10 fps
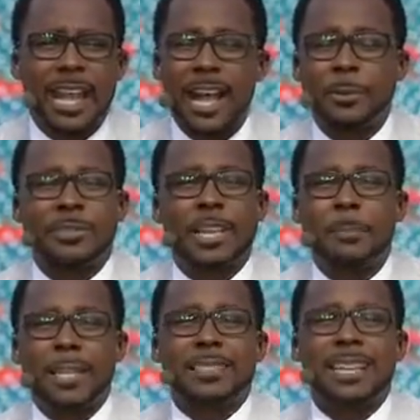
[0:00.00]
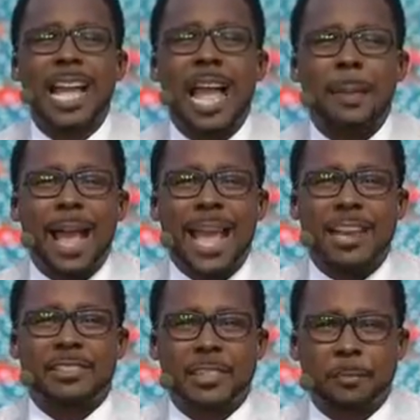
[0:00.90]
I would say by the time I
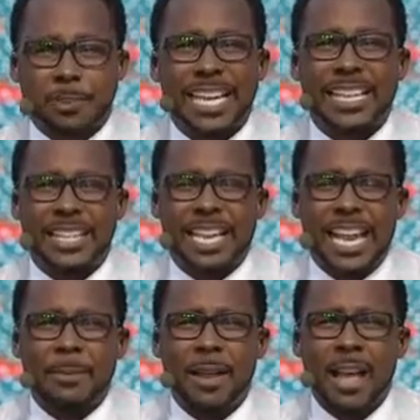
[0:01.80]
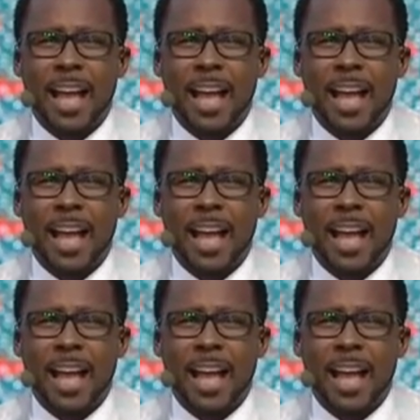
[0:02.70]
actually played the game,